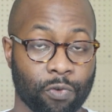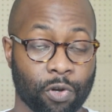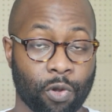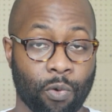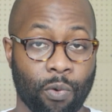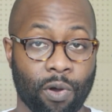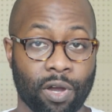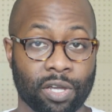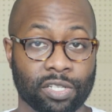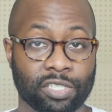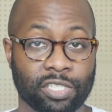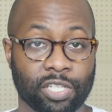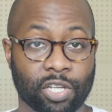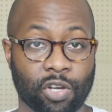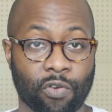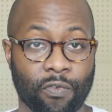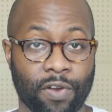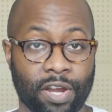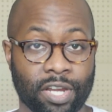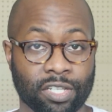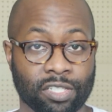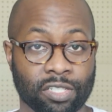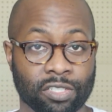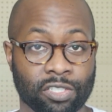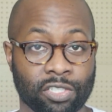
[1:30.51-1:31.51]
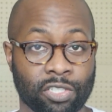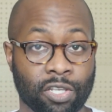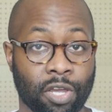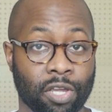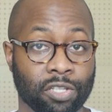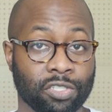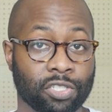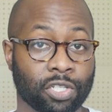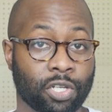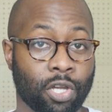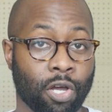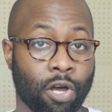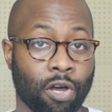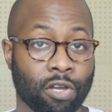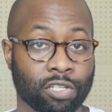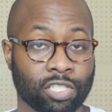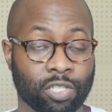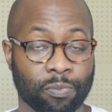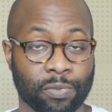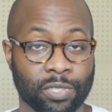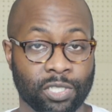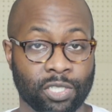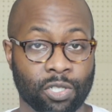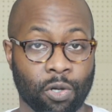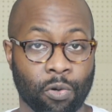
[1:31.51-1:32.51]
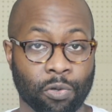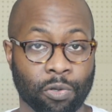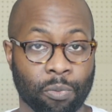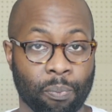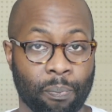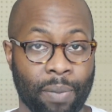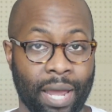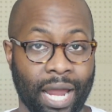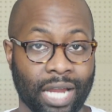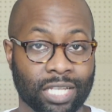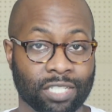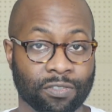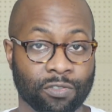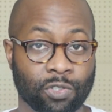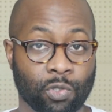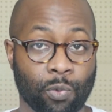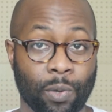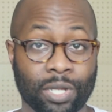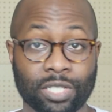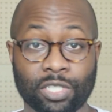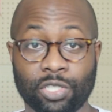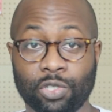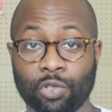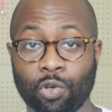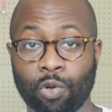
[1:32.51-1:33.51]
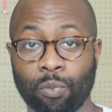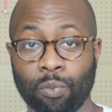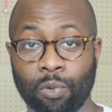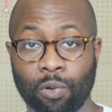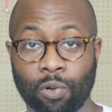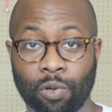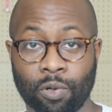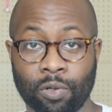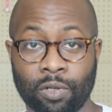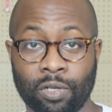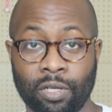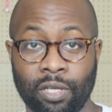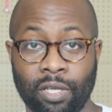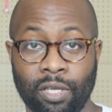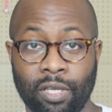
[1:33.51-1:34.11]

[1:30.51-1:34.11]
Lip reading: require cigarettes and certain cigars to be sold in packs of 20 or more,